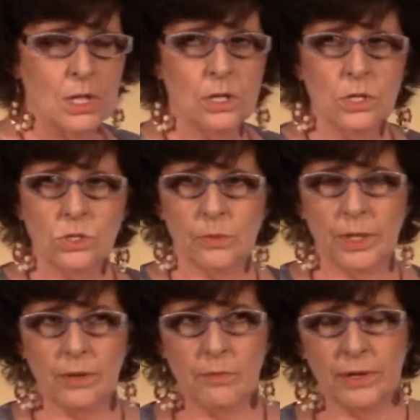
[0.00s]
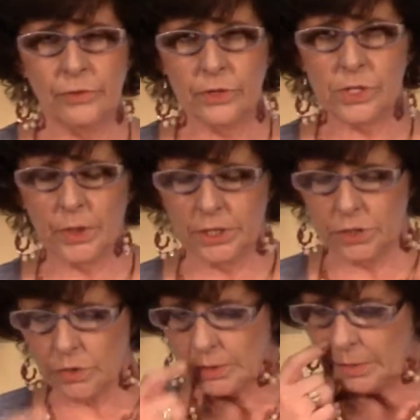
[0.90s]
So my first
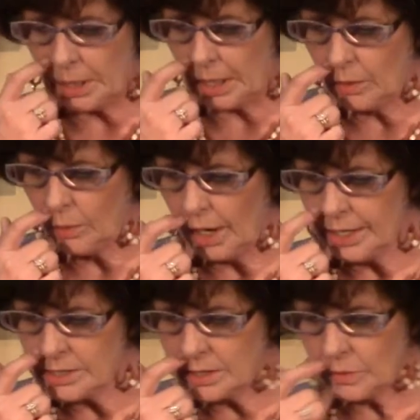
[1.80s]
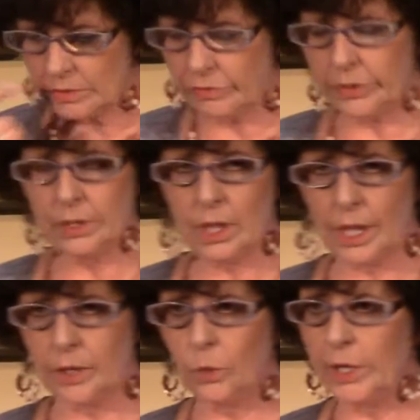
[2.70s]
question would be, why is it we feel
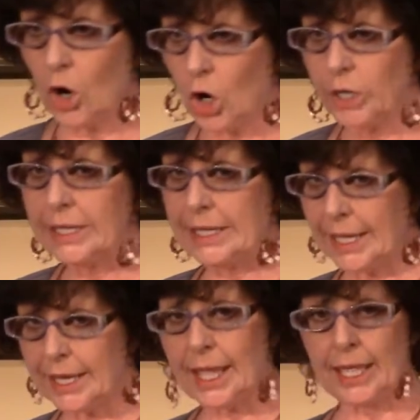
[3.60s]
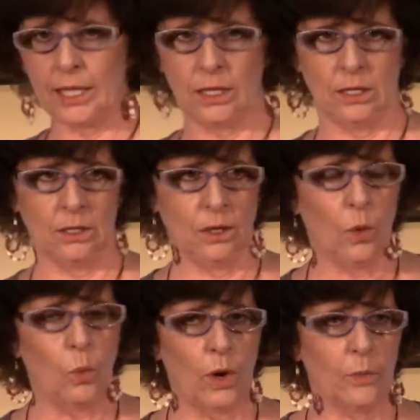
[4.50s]
like we aren't getting
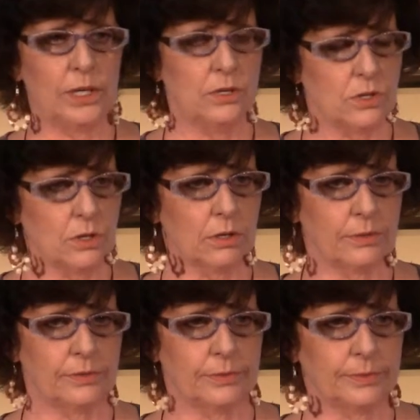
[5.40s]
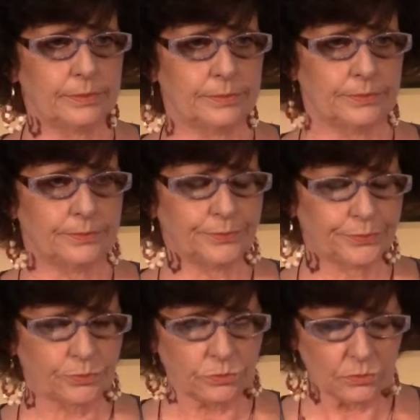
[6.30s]
what we deserve?
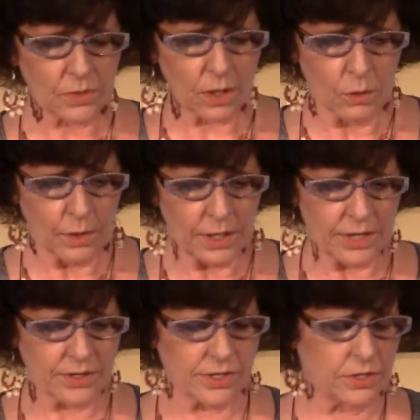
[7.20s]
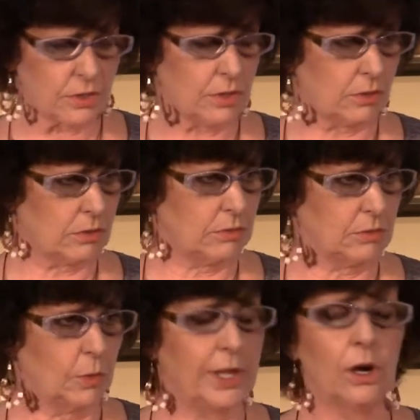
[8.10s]
Well, here's the truth.
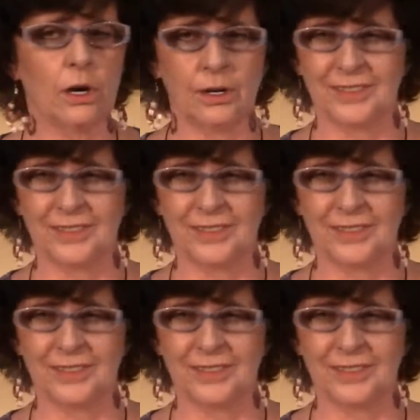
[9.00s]
We are.